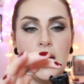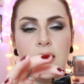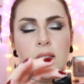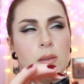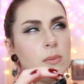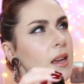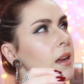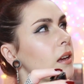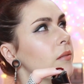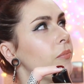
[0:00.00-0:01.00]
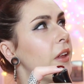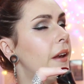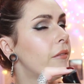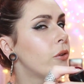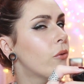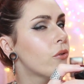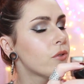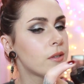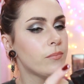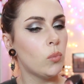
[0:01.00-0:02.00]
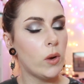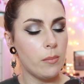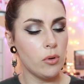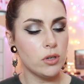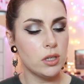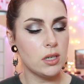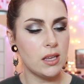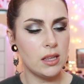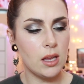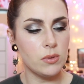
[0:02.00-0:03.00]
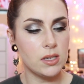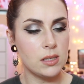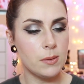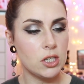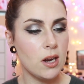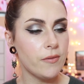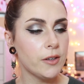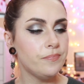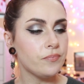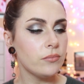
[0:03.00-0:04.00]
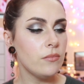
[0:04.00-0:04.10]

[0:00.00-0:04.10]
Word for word: I think this was like eleven euros when I bought it. I think that was on special offer.